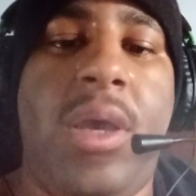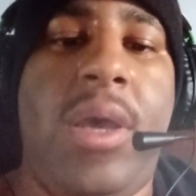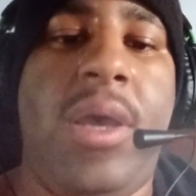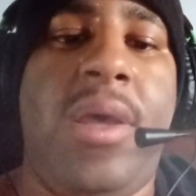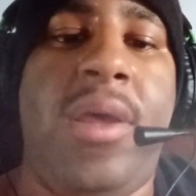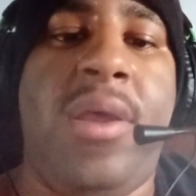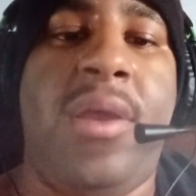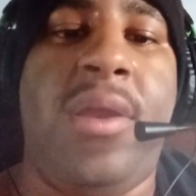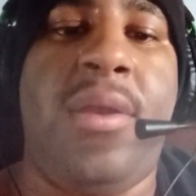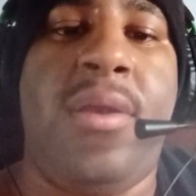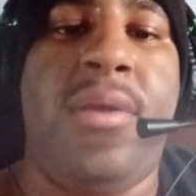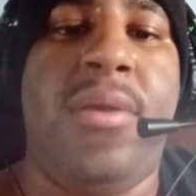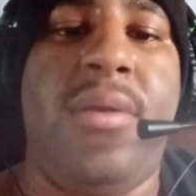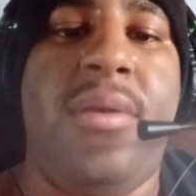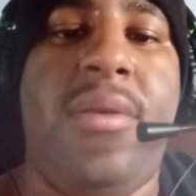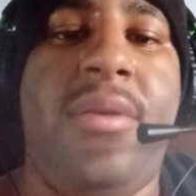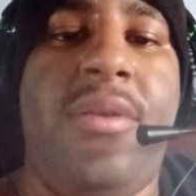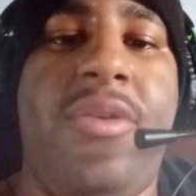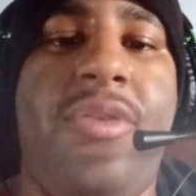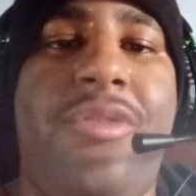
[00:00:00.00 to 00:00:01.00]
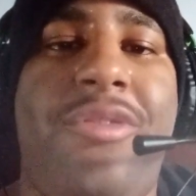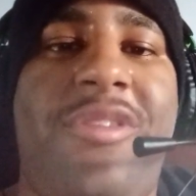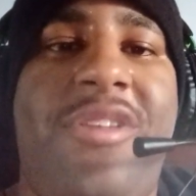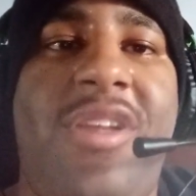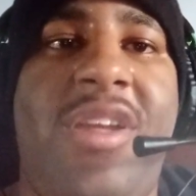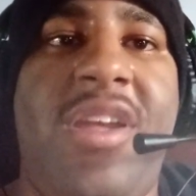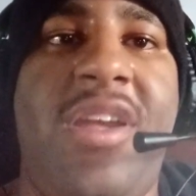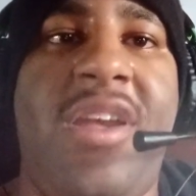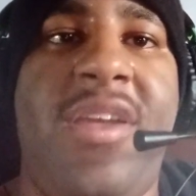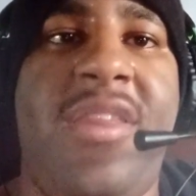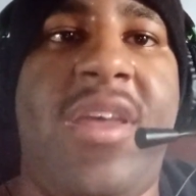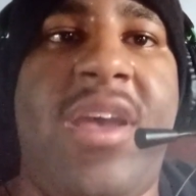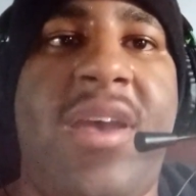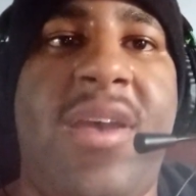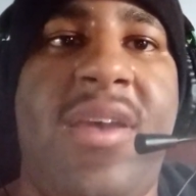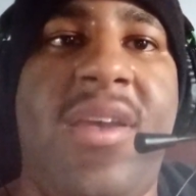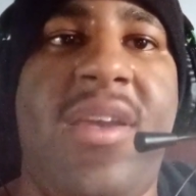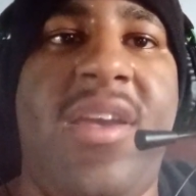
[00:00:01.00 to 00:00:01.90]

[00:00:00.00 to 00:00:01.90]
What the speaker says: And to see that